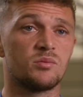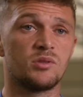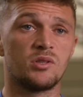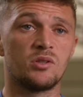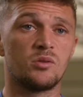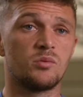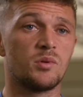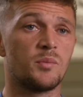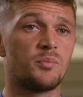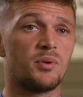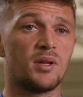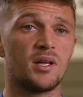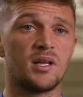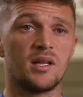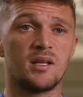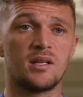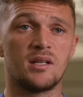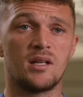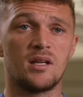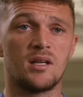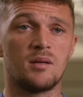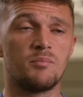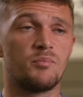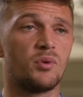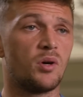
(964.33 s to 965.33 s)
You know, we're playing
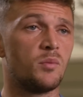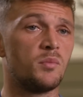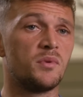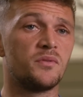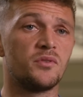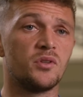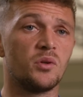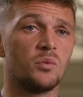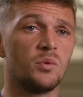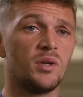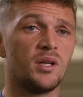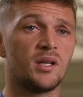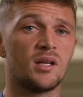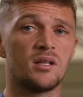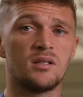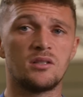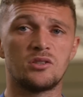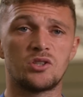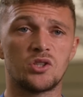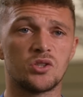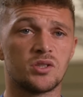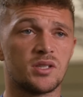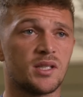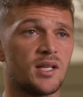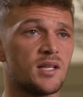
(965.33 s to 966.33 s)
Bournemouth for the weekend.
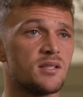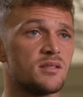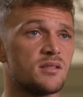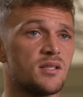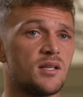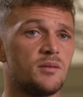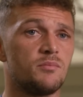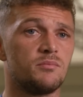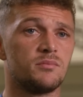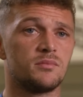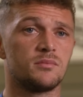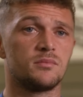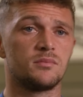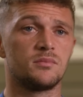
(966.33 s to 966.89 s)
It's us against them.